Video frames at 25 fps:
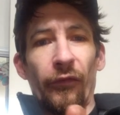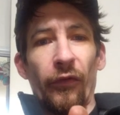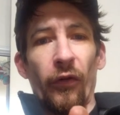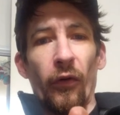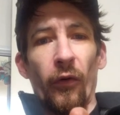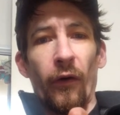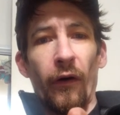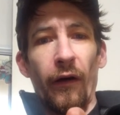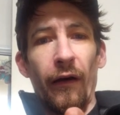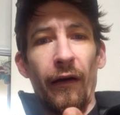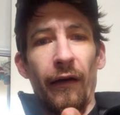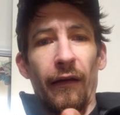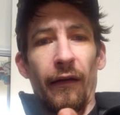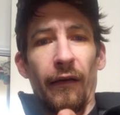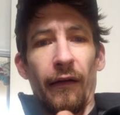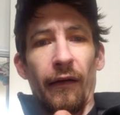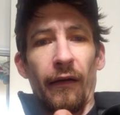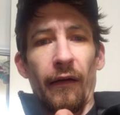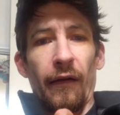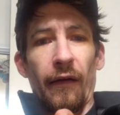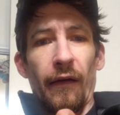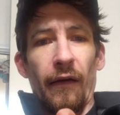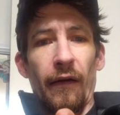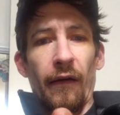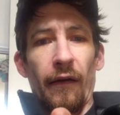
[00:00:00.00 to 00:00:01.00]
floor it,
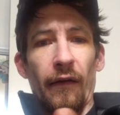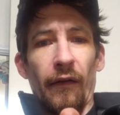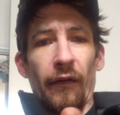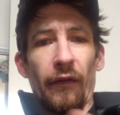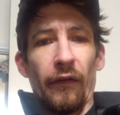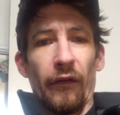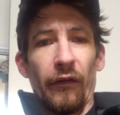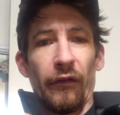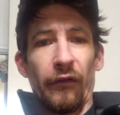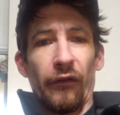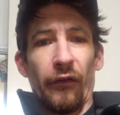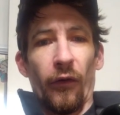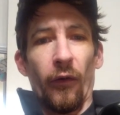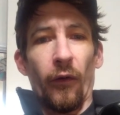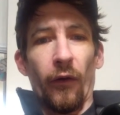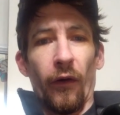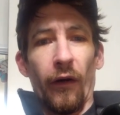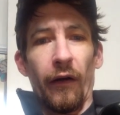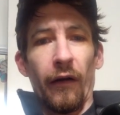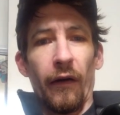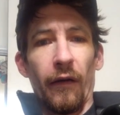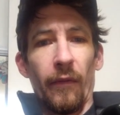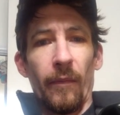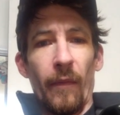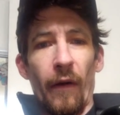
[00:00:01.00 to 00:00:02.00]
the
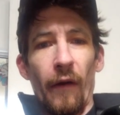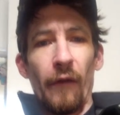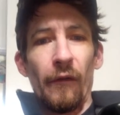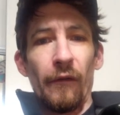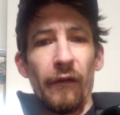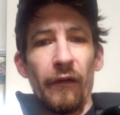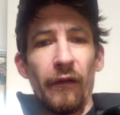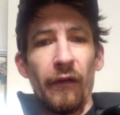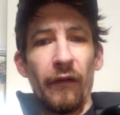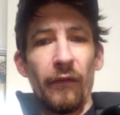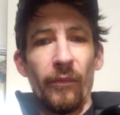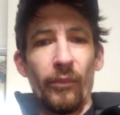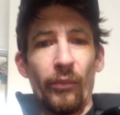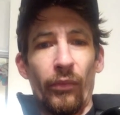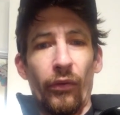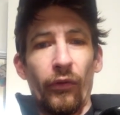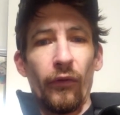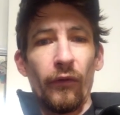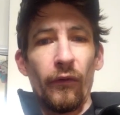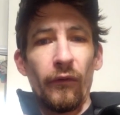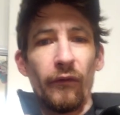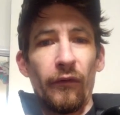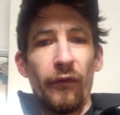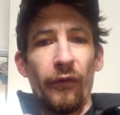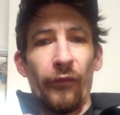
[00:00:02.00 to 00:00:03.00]
torque motion
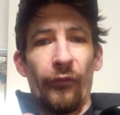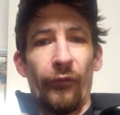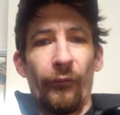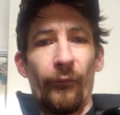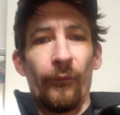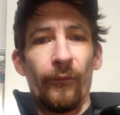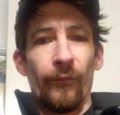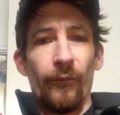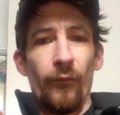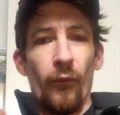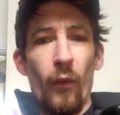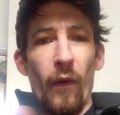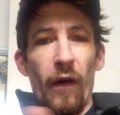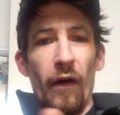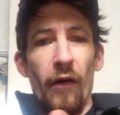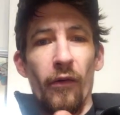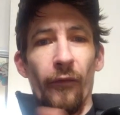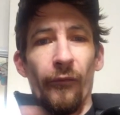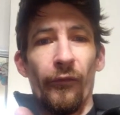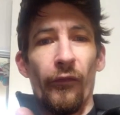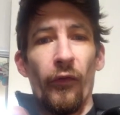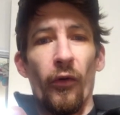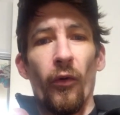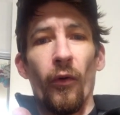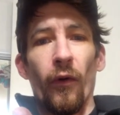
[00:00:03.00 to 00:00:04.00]
pulls the wheel
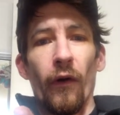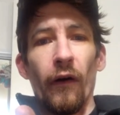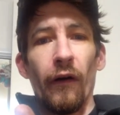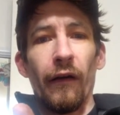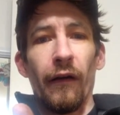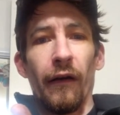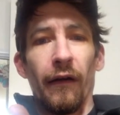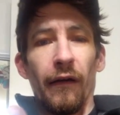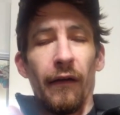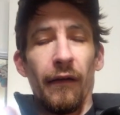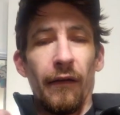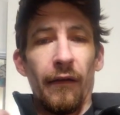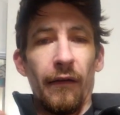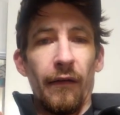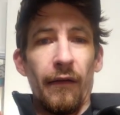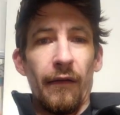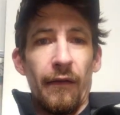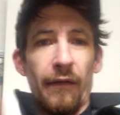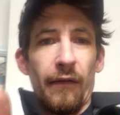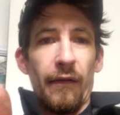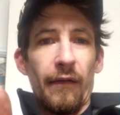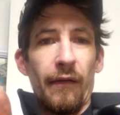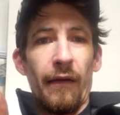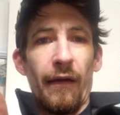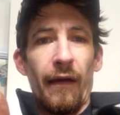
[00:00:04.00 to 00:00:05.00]
forward
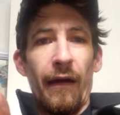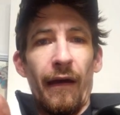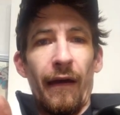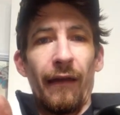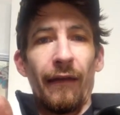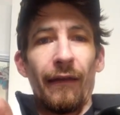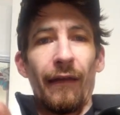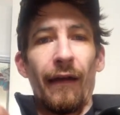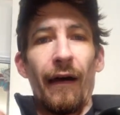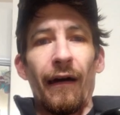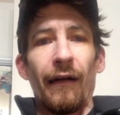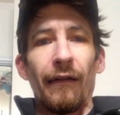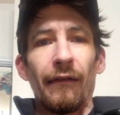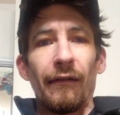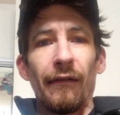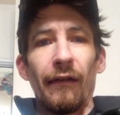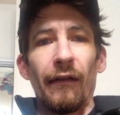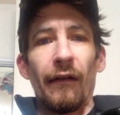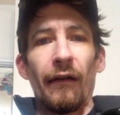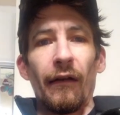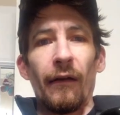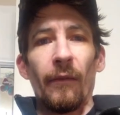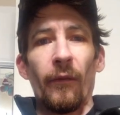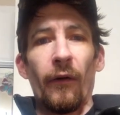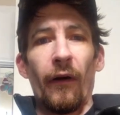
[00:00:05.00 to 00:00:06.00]
and lines it
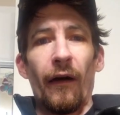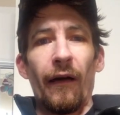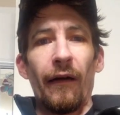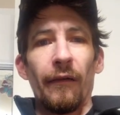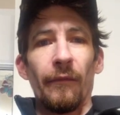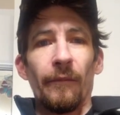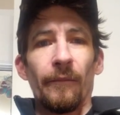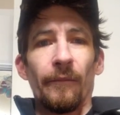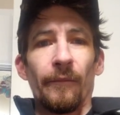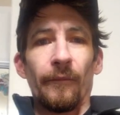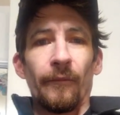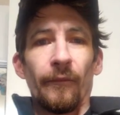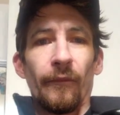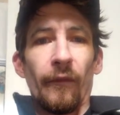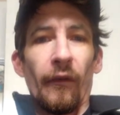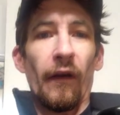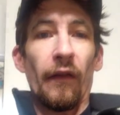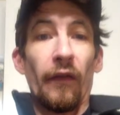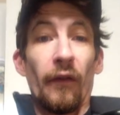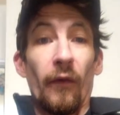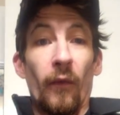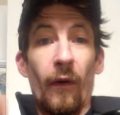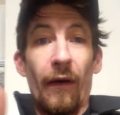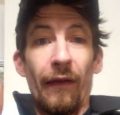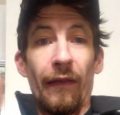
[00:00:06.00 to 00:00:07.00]
up right,
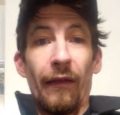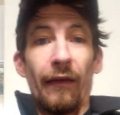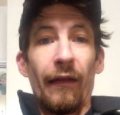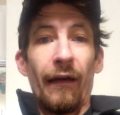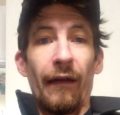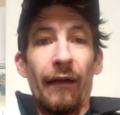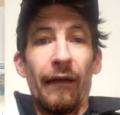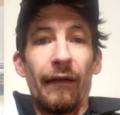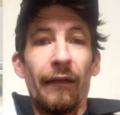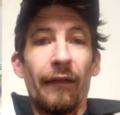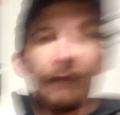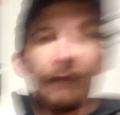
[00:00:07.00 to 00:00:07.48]
the way that they did